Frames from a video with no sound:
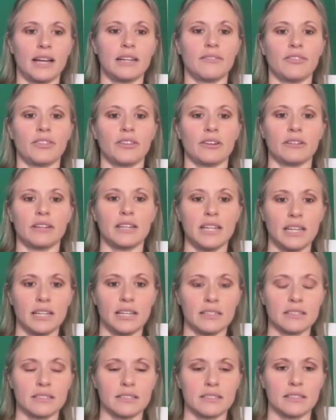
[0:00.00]
if their knee
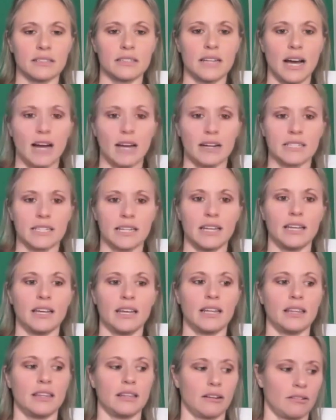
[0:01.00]
is knocked
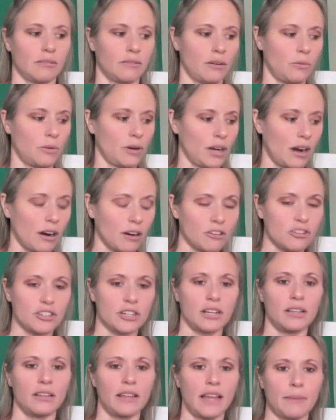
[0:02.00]
in, their one arch
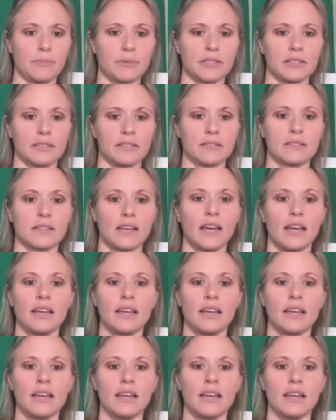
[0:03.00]
collapses,